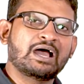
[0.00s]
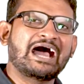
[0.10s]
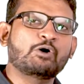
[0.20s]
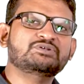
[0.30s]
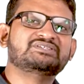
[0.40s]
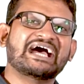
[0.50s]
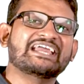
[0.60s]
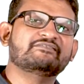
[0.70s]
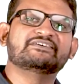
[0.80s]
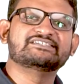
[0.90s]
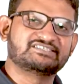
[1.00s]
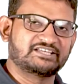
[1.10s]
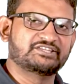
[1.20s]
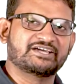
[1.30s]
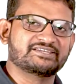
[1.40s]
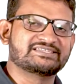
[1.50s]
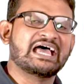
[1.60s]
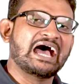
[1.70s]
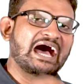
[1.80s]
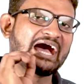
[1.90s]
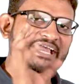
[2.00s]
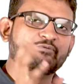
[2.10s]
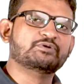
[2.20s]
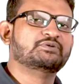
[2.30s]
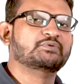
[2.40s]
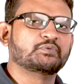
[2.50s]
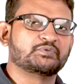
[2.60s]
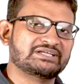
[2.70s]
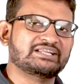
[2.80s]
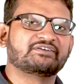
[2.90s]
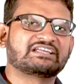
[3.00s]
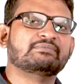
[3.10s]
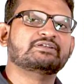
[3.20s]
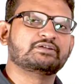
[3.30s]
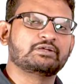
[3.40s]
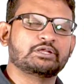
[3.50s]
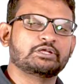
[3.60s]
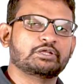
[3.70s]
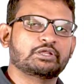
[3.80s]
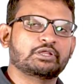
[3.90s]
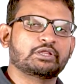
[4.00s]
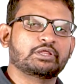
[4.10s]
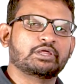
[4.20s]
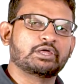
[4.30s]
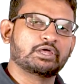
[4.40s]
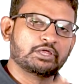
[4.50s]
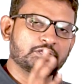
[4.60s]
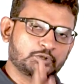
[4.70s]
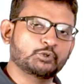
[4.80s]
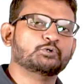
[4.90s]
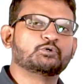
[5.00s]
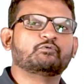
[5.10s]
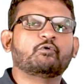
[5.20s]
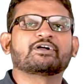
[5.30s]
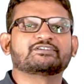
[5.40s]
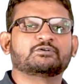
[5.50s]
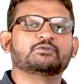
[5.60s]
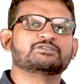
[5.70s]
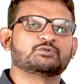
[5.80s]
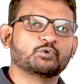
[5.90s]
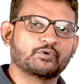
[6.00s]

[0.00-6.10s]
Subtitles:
How diverse are the judges? I would really recommend you to focus on those two